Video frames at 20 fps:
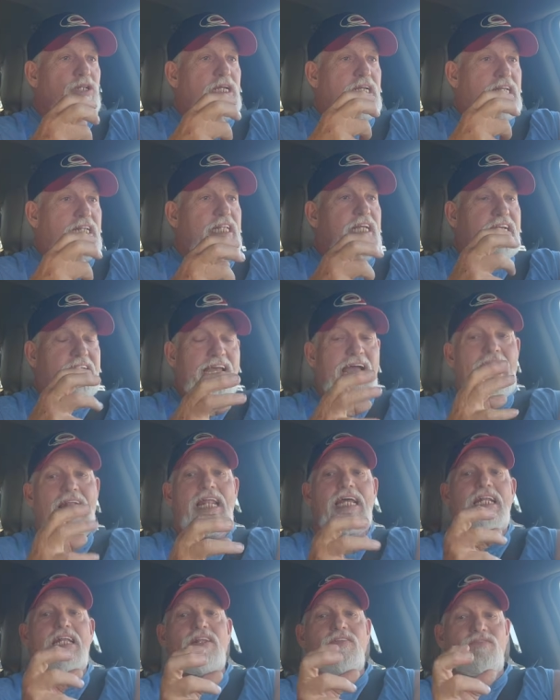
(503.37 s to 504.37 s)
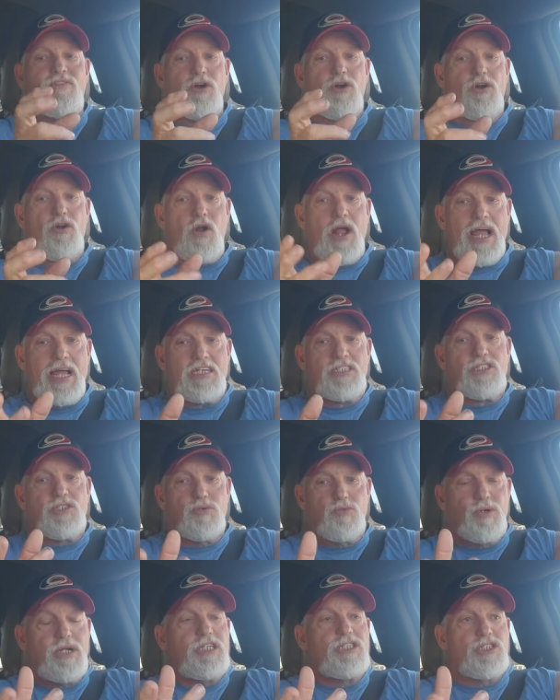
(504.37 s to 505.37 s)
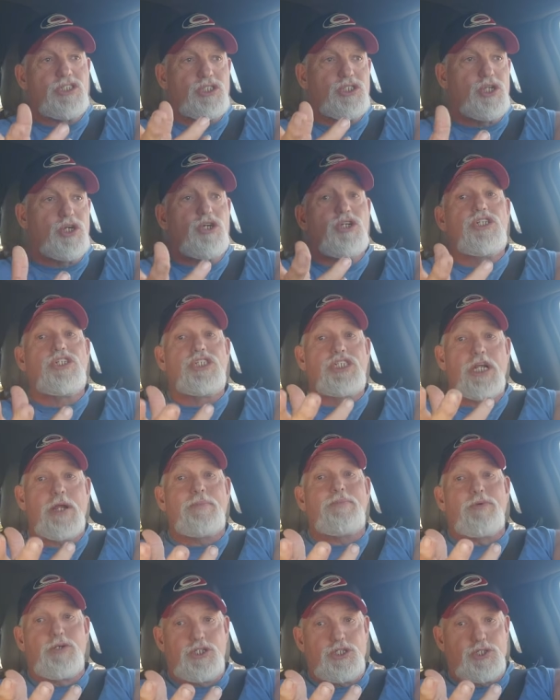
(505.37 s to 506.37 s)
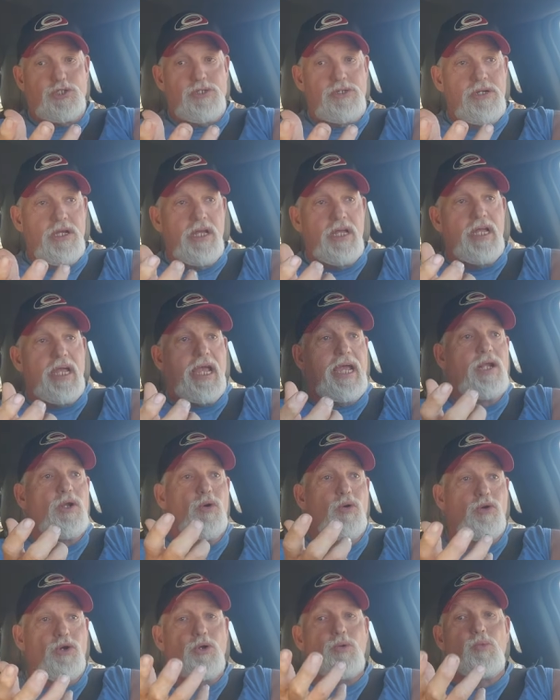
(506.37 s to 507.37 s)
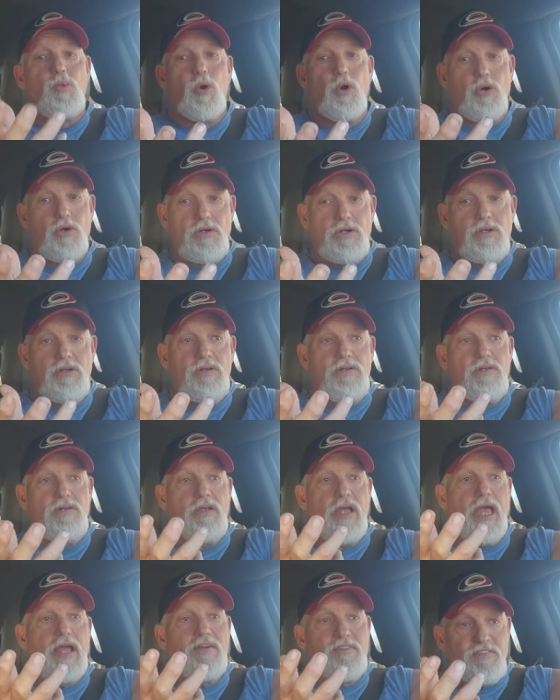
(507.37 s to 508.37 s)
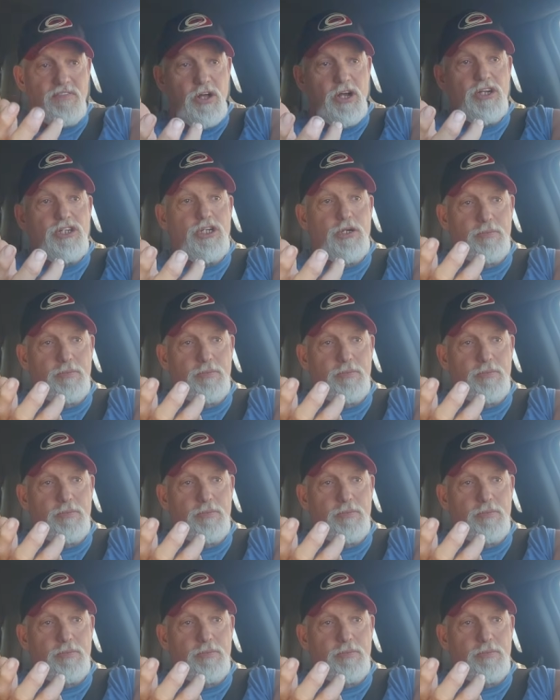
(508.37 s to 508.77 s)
the catalytic converter has to reach a certain temperature in order to work and function